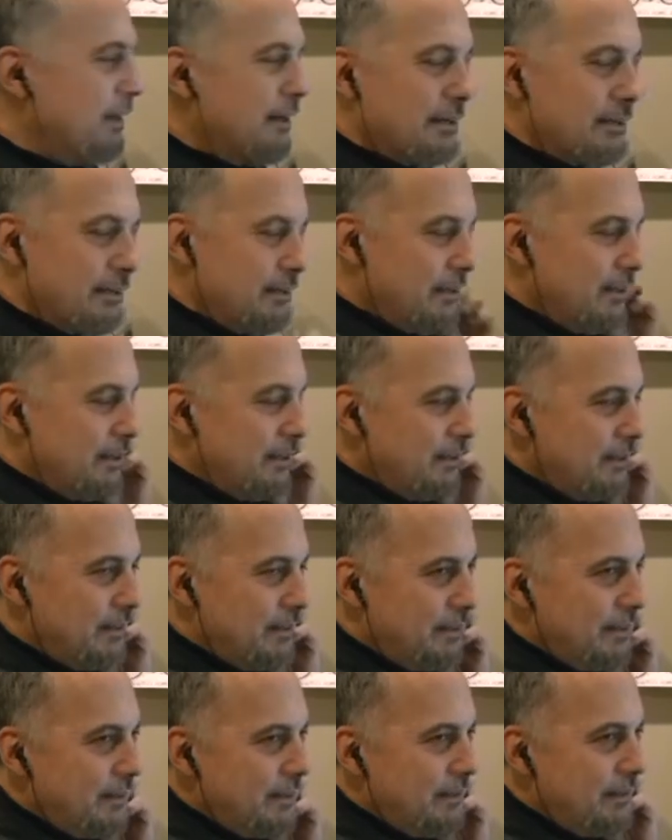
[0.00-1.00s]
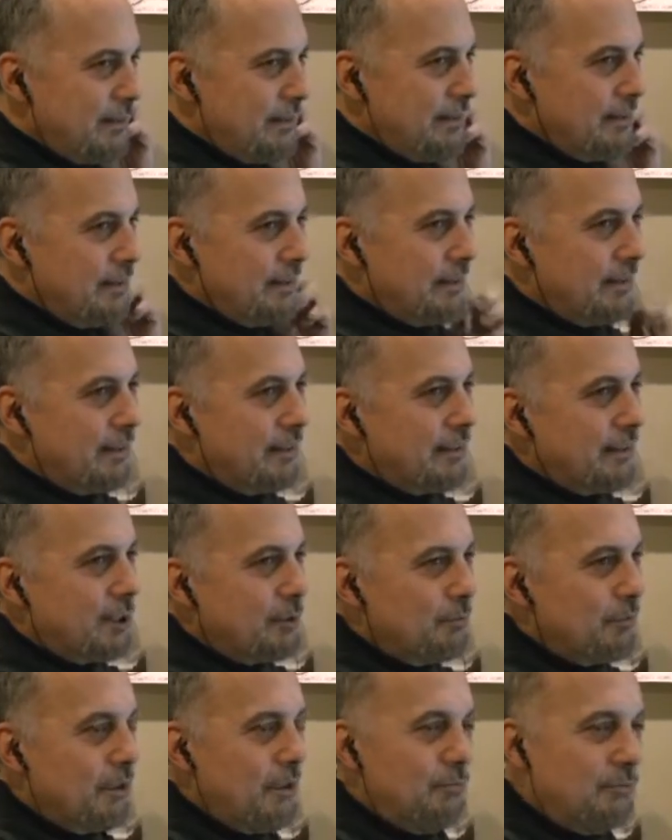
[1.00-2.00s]
the
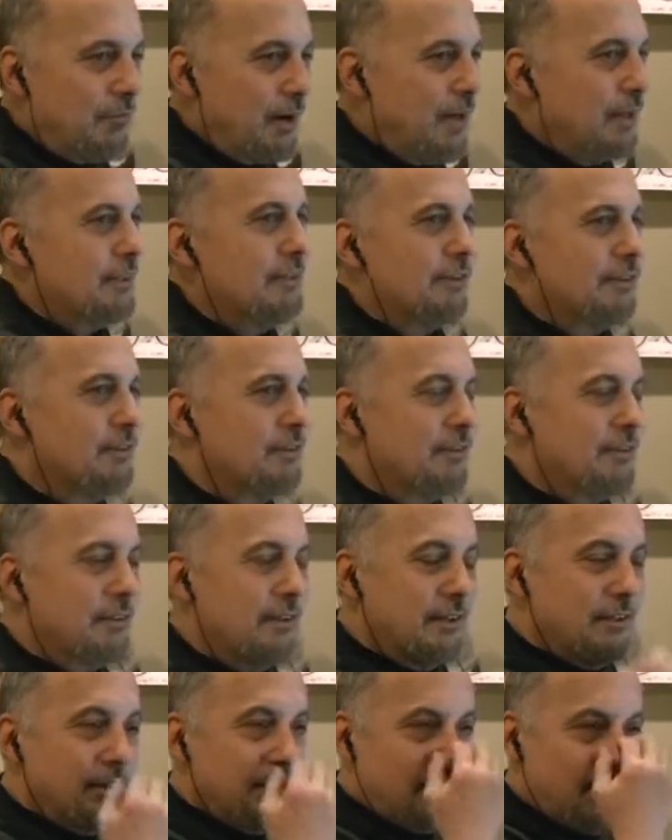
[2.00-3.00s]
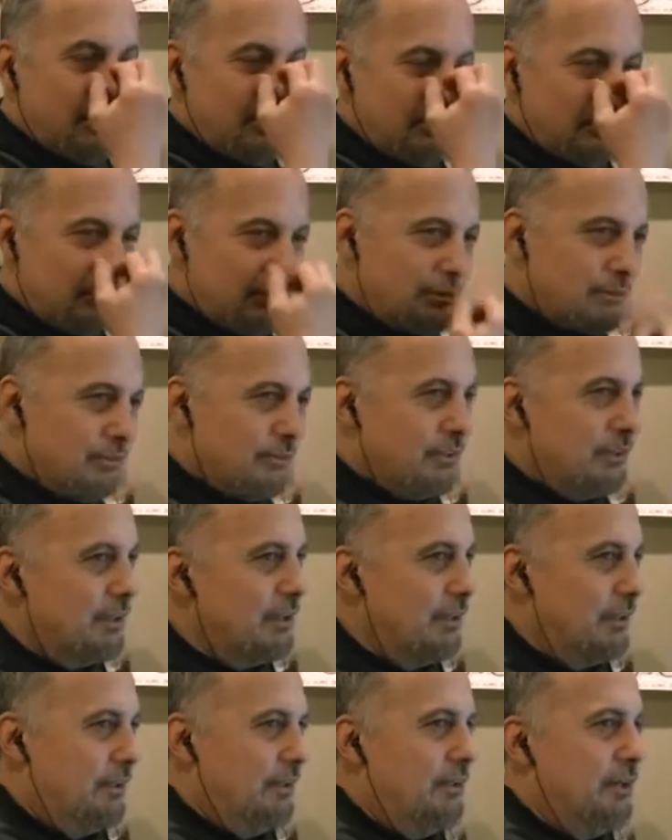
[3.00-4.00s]
unaccompanied minors, the children
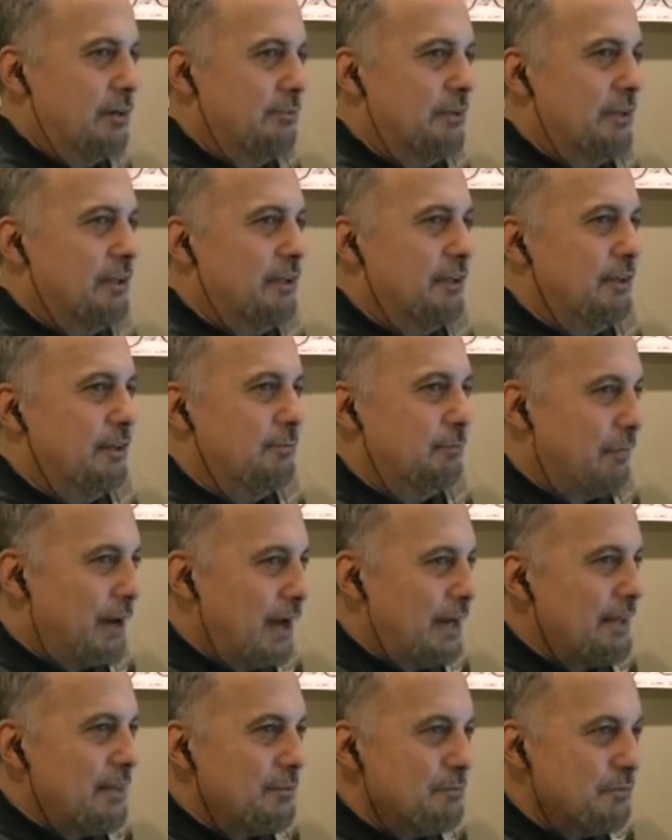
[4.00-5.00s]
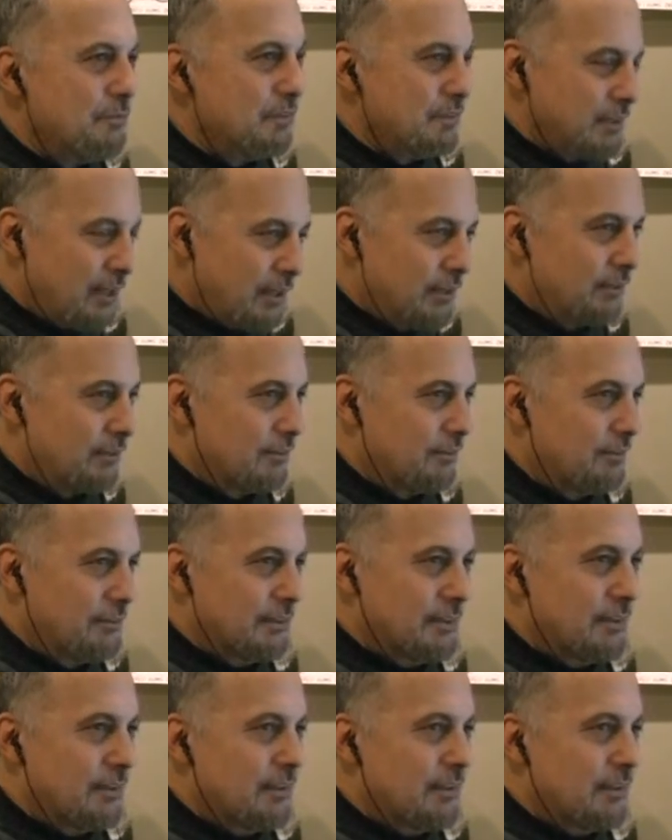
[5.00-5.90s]
that are coming here by themselves,